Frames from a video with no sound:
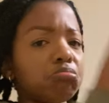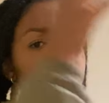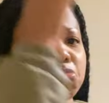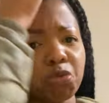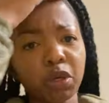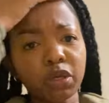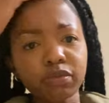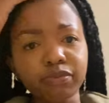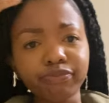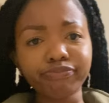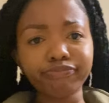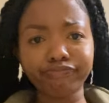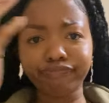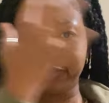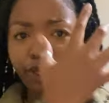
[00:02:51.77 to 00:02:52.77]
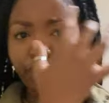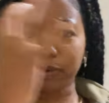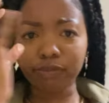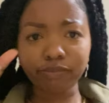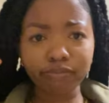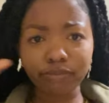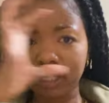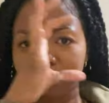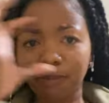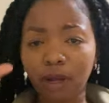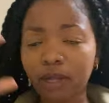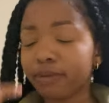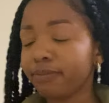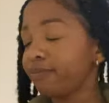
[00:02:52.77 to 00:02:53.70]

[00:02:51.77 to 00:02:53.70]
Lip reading: Well, you know, this part.